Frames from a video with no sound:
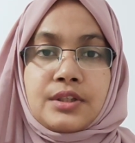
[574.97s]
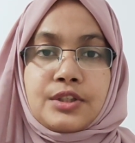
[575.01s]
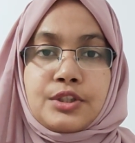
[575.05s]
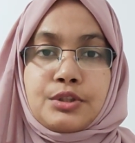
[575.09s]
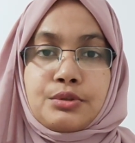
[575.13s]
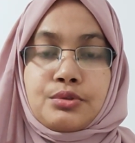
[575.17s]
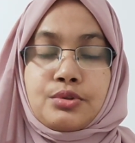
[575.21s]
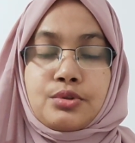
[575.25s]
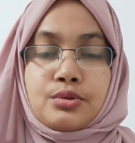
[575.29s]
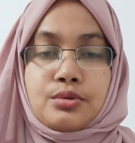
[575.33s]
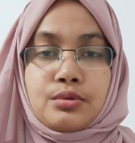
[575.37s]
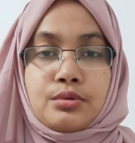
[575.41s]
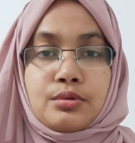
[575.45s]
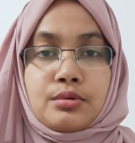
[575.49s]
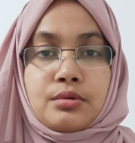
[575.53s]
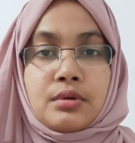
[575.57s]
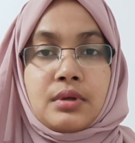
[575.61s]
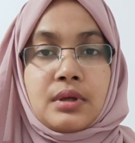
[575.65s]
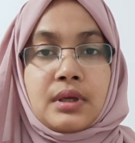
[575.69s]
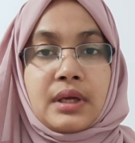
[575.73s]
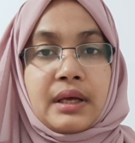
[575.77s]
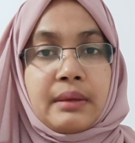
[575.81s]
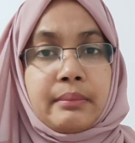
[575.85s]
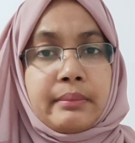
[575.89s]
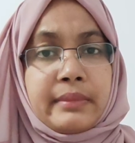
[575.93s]
due to
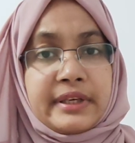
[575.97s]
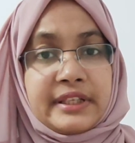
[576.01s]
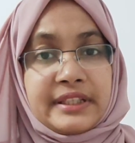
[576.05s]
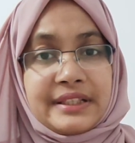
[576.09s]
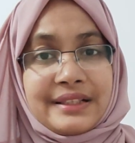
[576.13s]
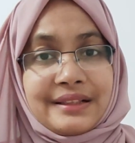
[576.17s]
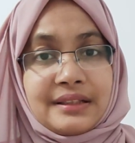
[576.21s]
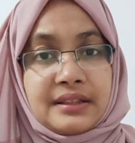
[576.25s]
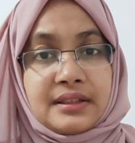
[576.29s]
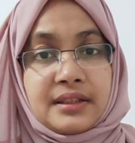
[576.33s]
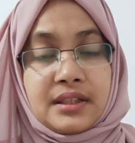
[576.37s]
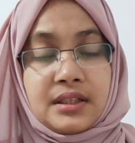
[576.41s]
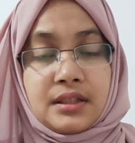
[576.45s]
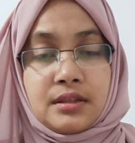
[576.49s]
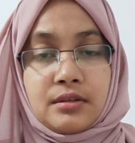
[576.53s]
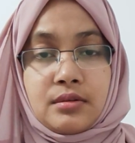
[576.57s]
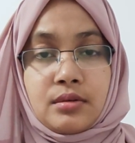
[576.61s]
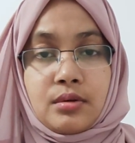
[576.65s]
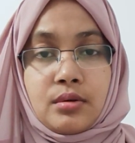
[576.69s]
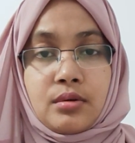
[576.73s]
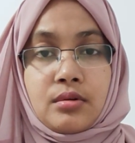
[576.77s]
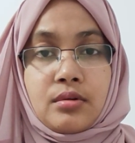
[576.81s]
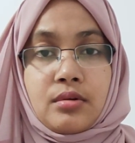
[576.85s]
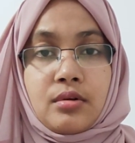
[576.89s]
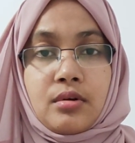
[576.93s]
a medical
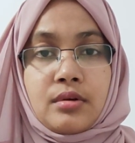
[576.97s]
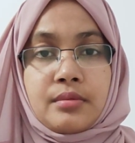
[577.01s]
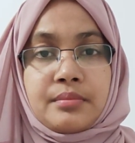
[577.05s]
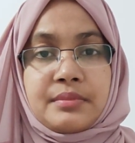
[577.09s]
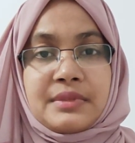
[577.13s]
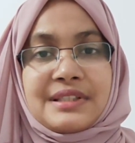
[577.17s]
error or